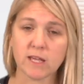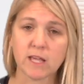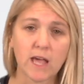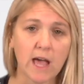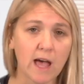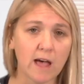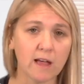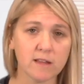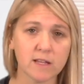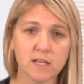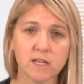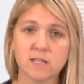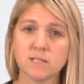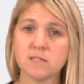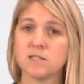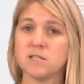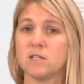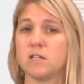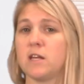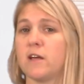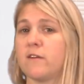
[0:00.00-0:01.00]
gallons
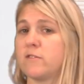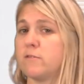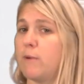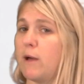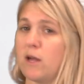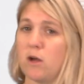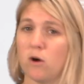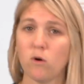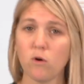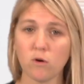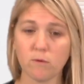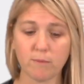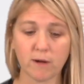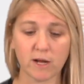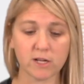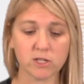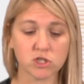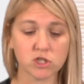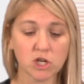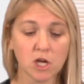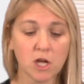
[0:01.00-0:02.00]
and you have to buy a whole
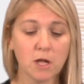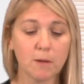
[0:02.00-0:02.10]
bunch.